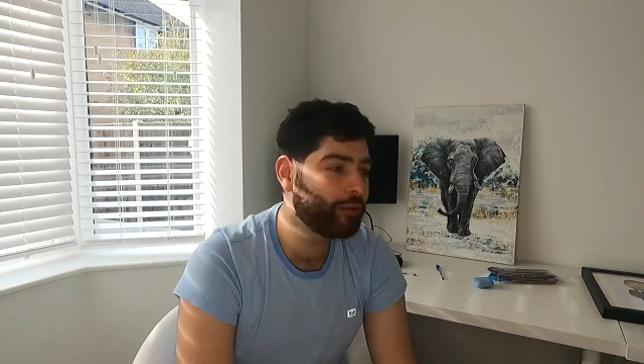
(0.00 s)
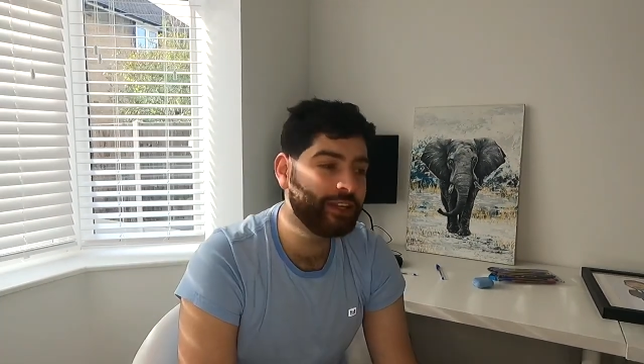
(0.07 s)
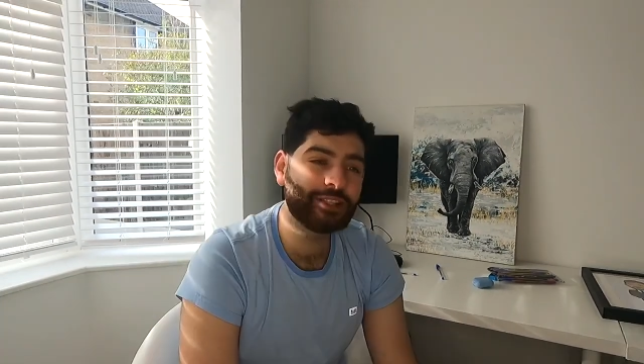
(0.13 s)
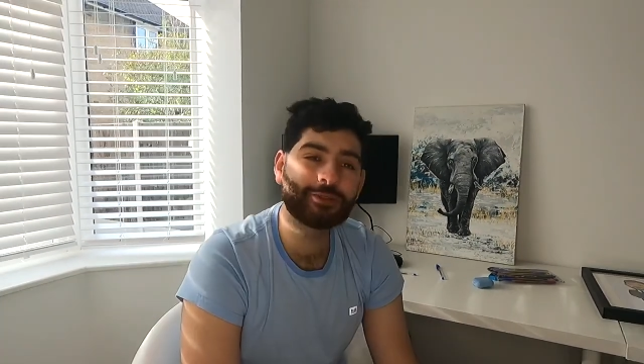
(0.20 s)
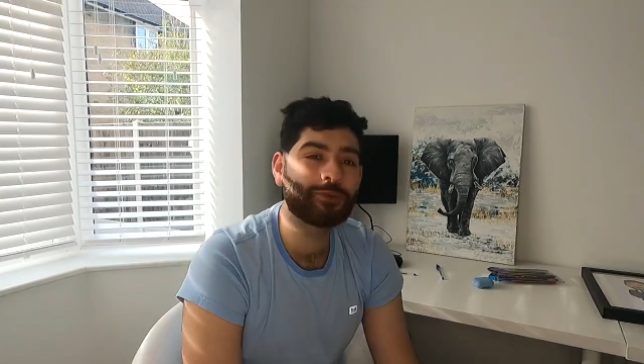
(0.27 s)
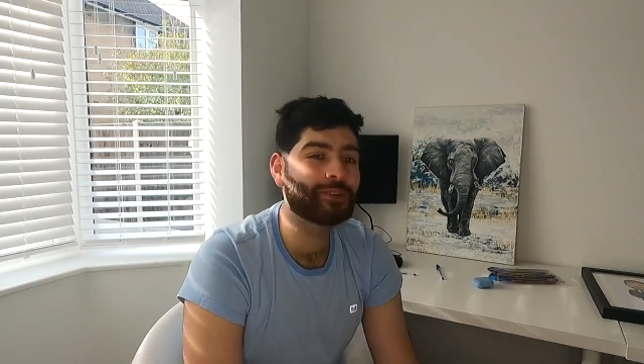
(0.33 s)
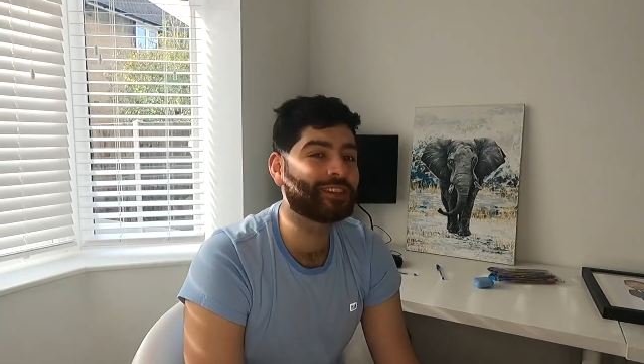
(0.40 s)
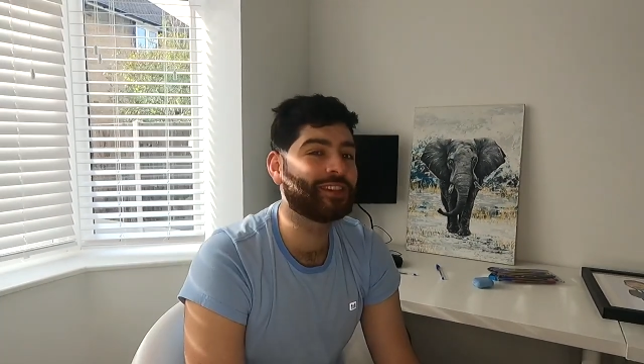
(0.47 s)

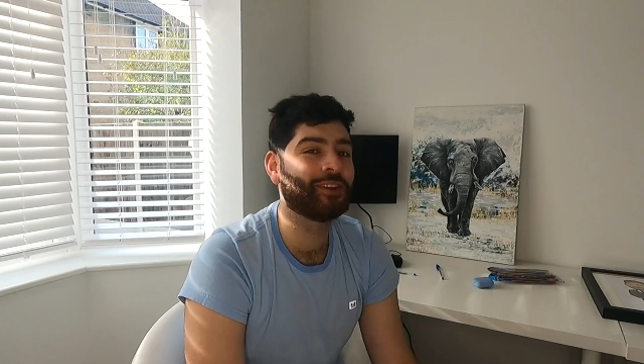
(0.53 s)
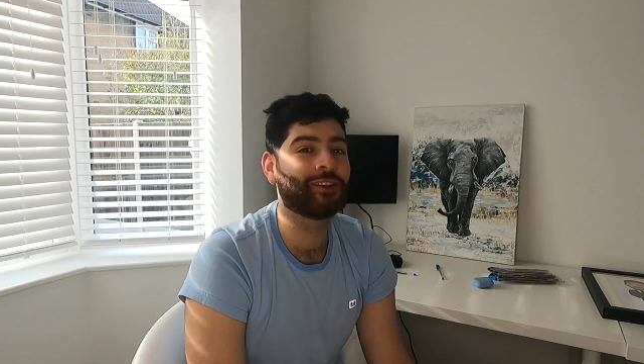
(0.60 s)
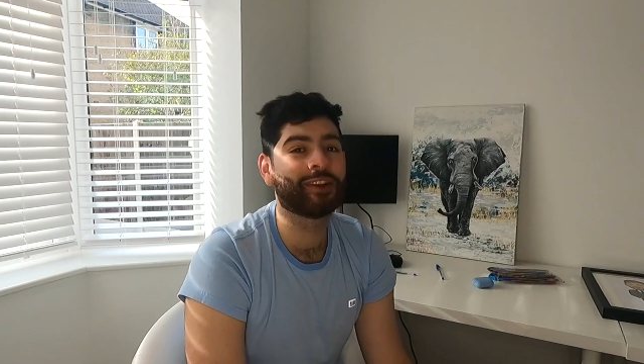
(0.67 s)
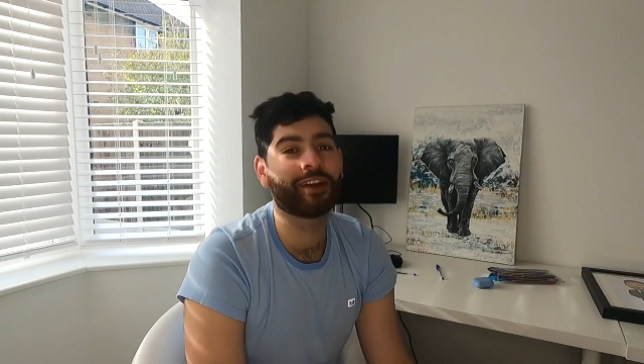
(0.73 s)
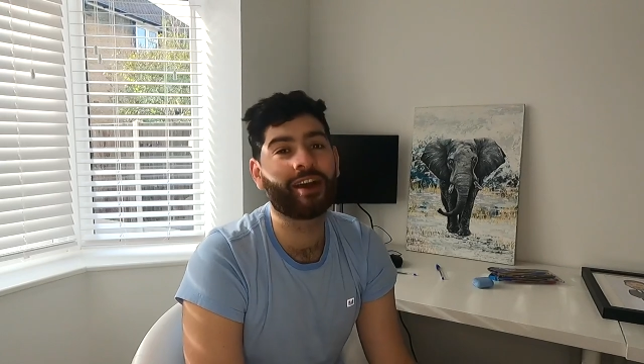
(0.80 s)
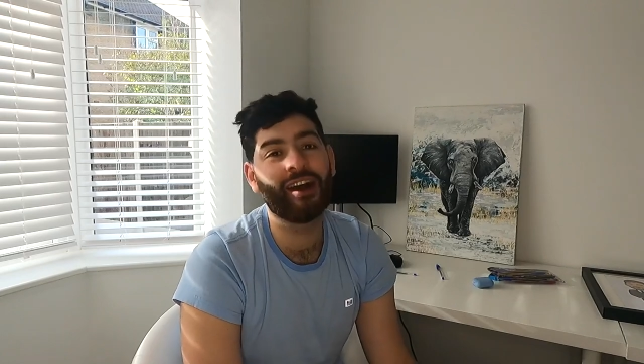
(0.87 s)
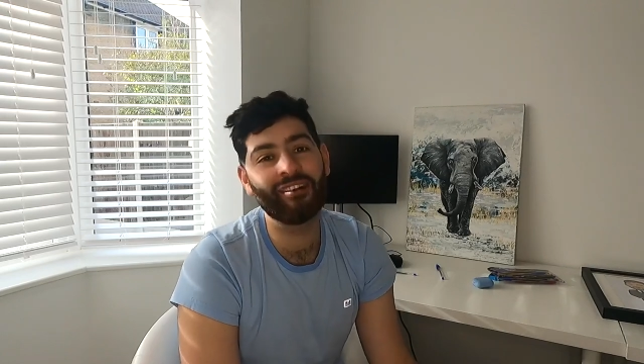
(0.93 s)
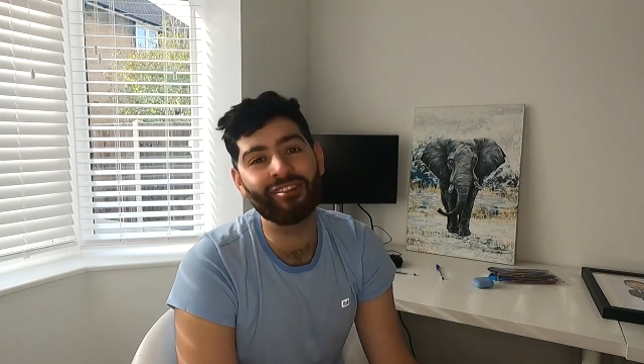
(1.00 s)
Reece wasn't on
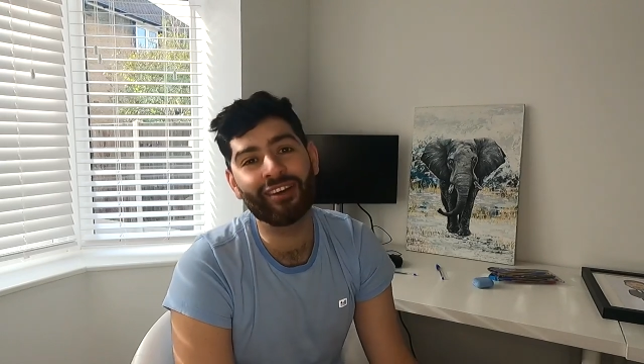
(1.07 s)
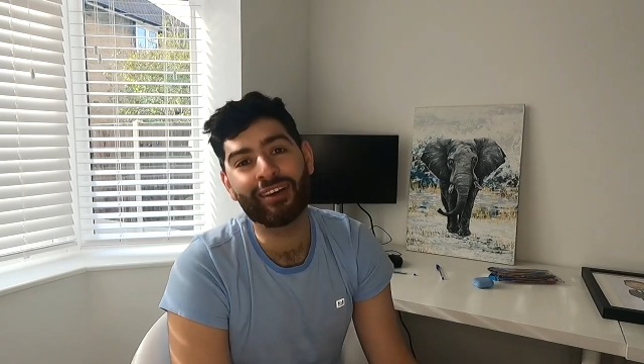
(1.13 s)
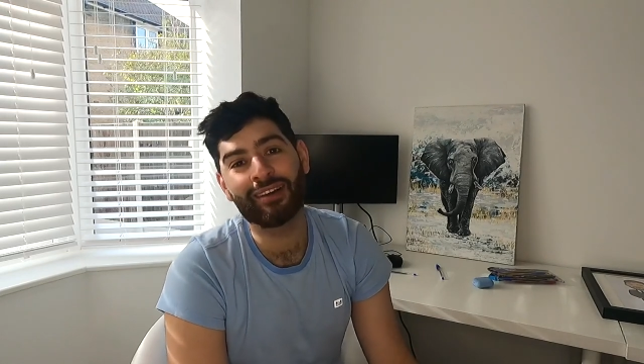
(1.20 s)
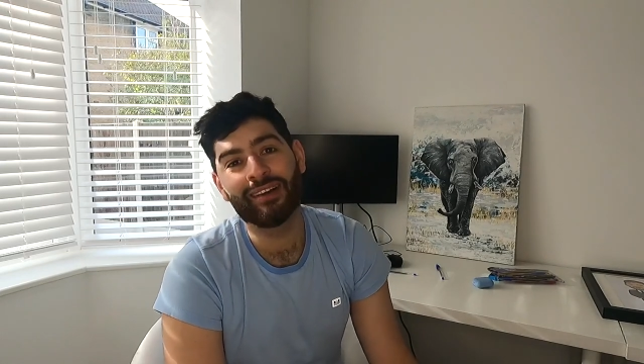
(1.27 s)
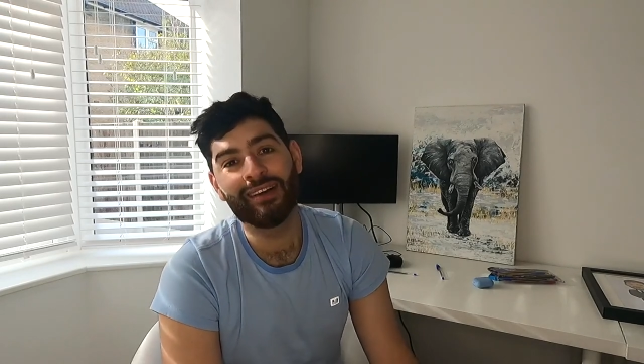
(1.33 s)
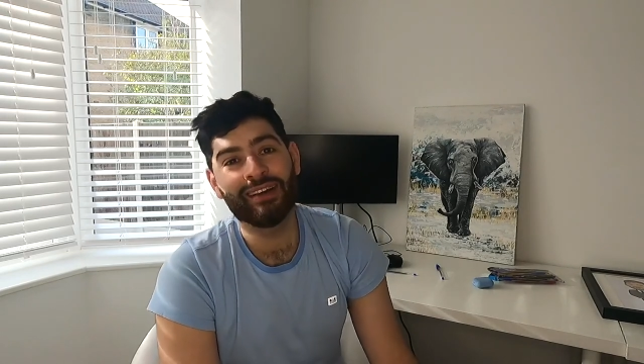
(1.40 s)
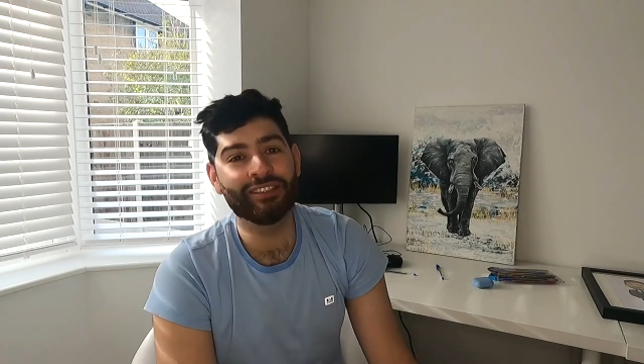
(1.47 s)
the cover.